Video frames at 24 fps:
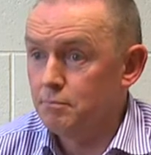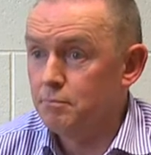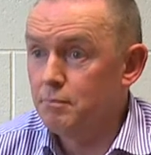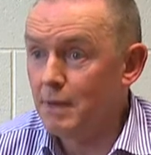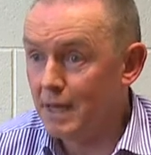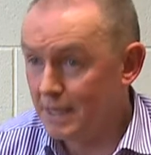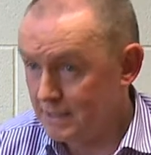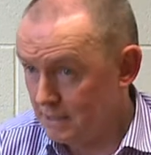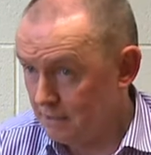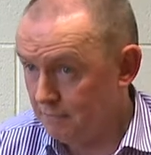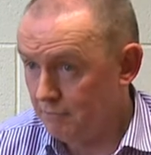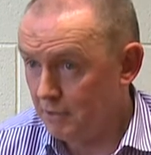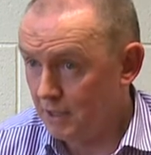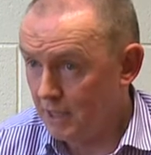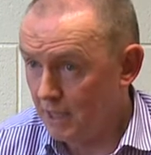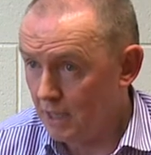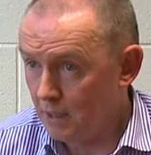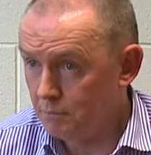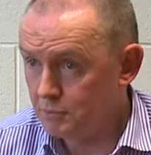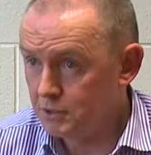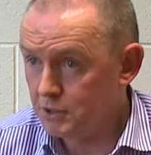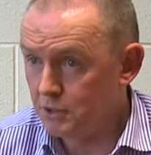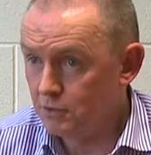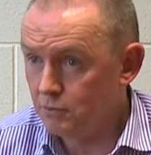massively
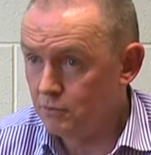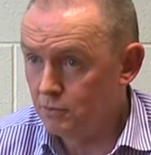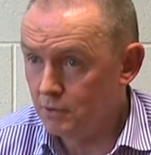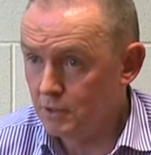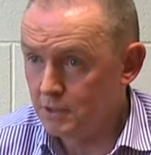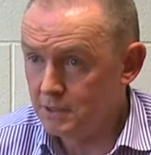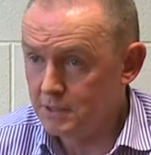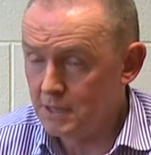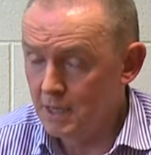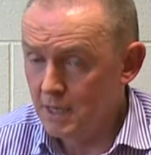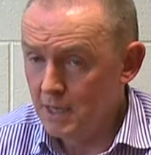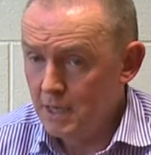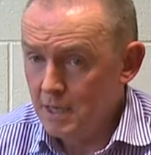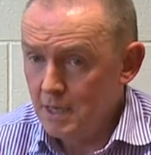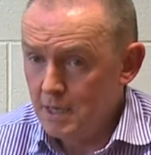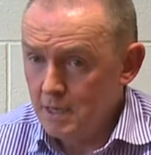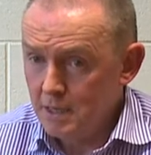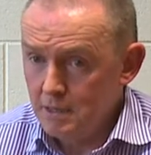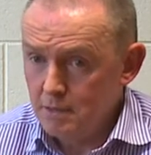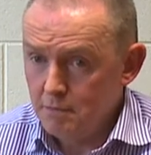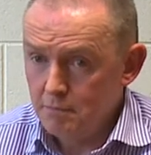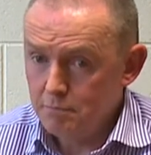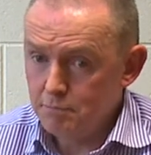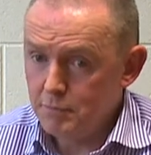helped schools,
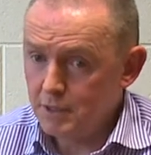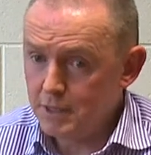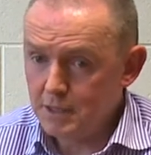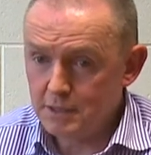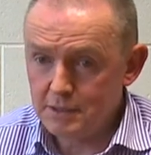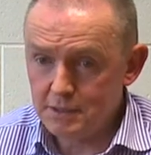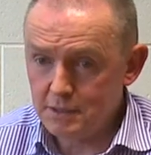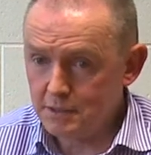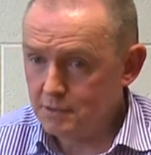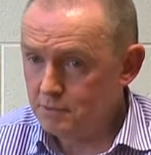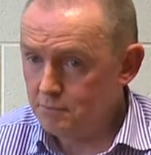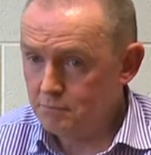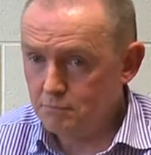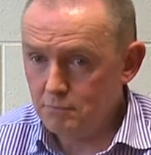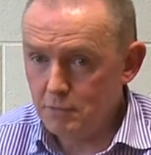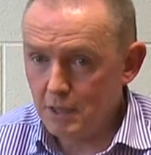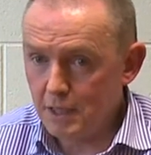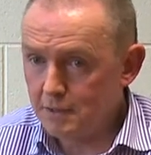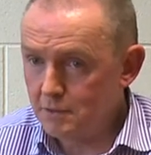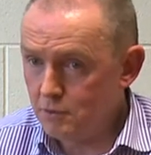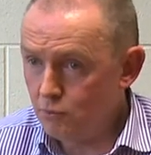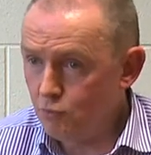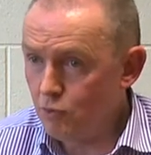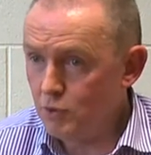because
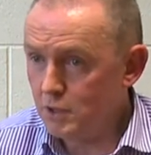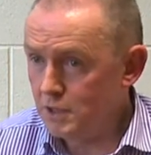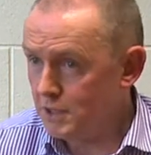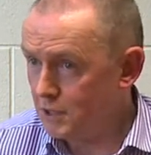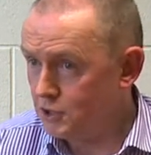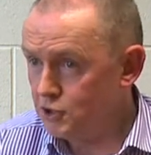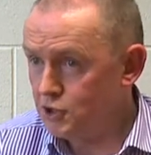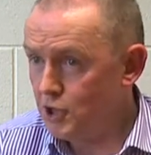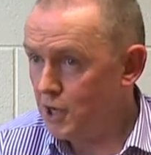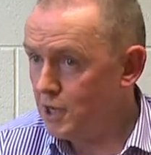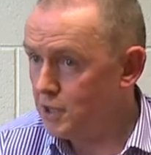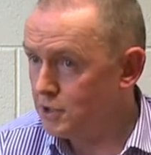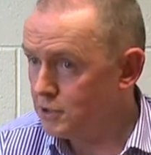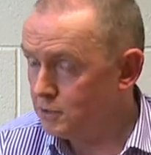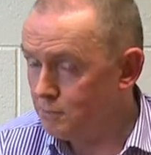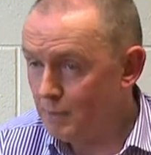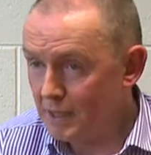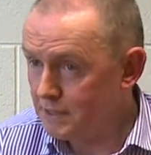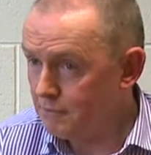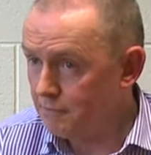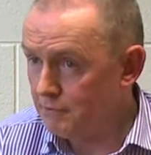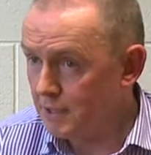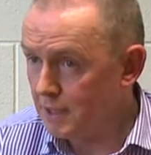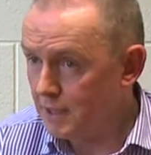the world has changed
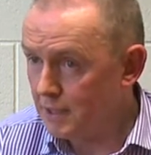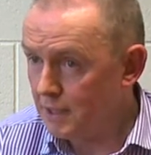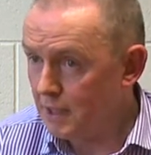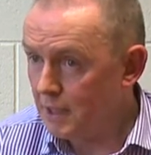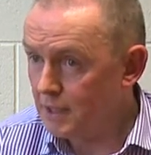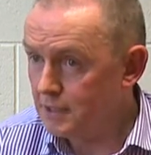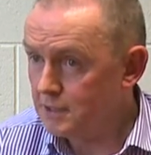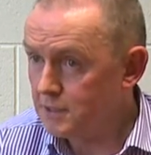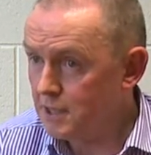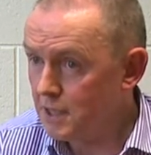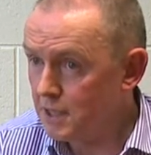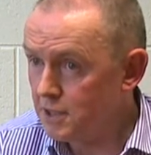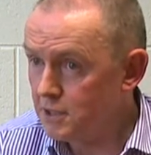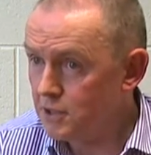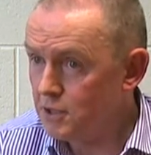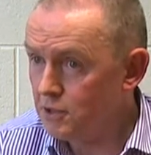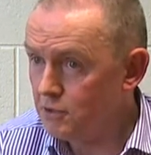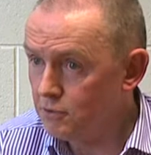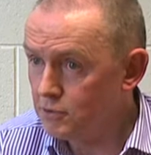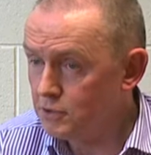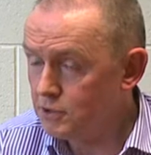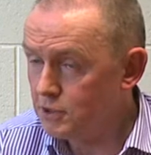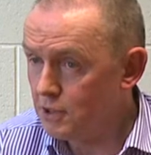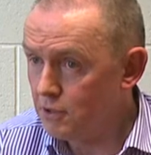massively in the last 10
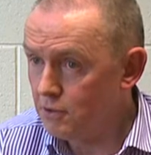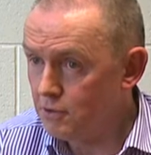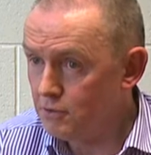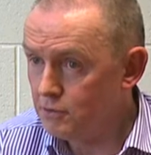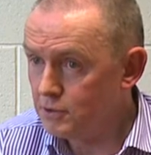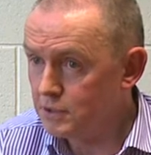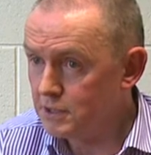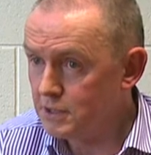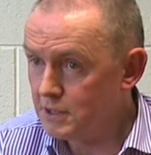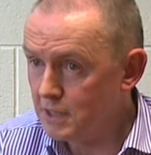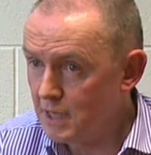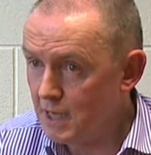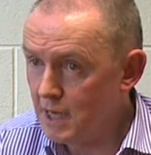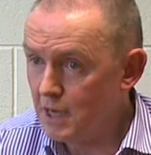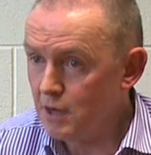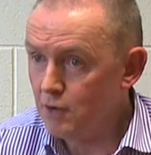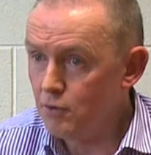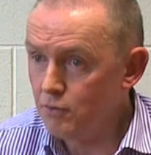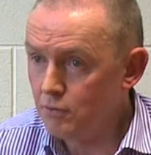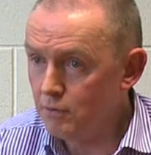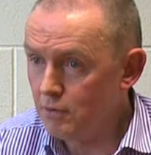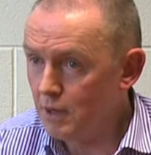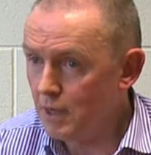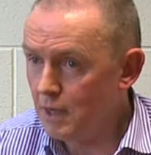years. There is
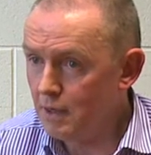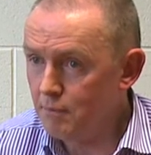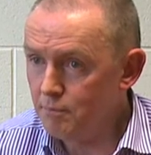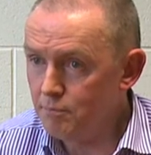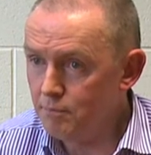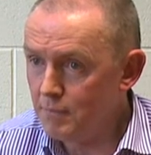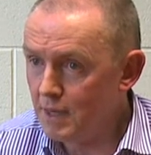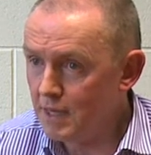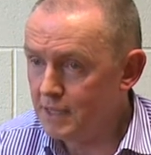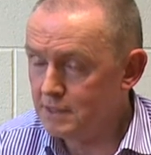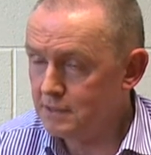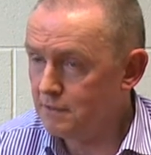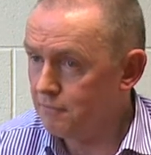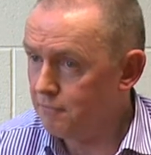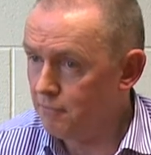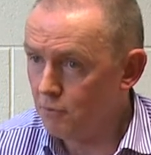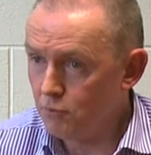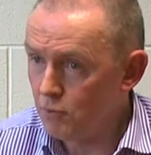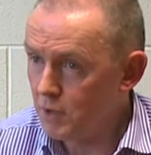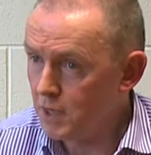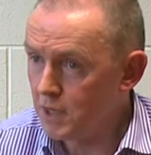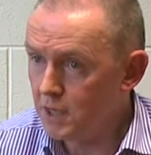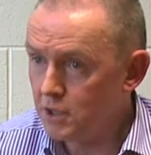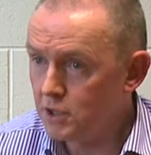now a
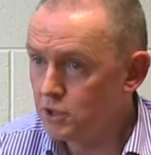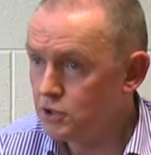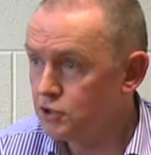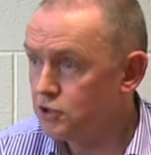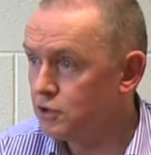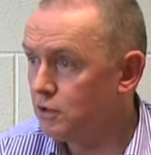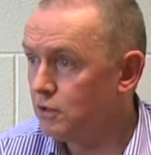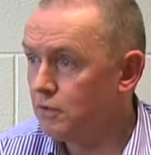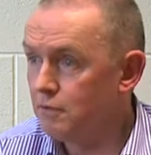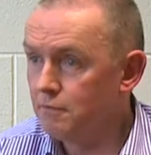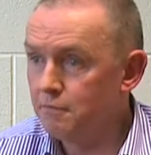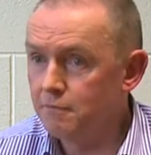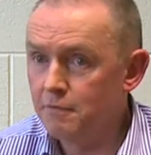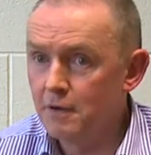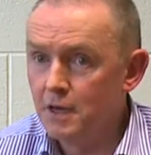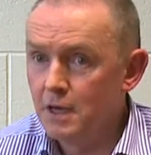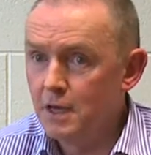range of